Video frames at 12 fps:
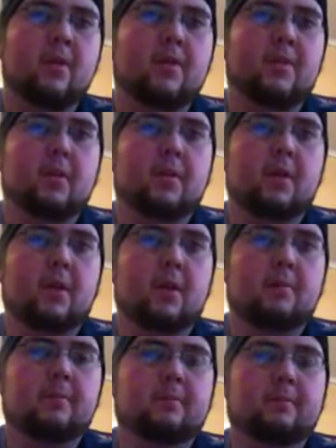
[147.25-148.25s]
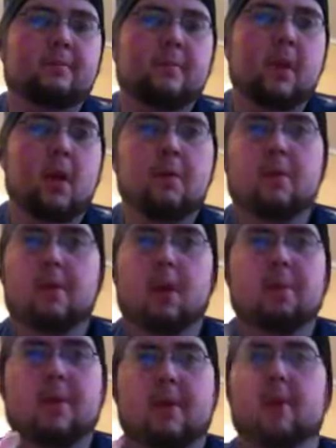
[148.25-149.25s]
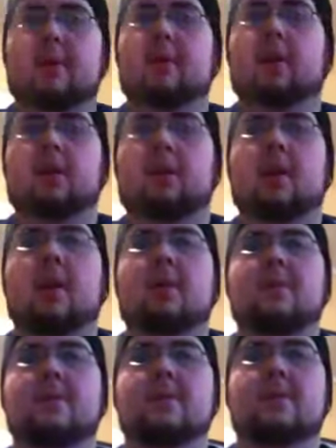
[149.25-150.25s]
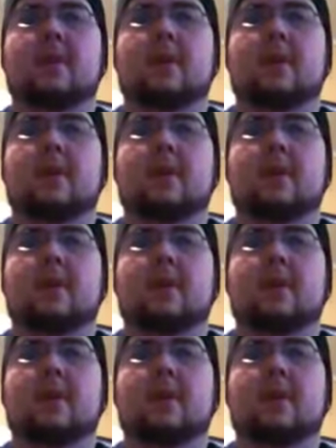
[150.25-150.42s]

So I picked out a load of games.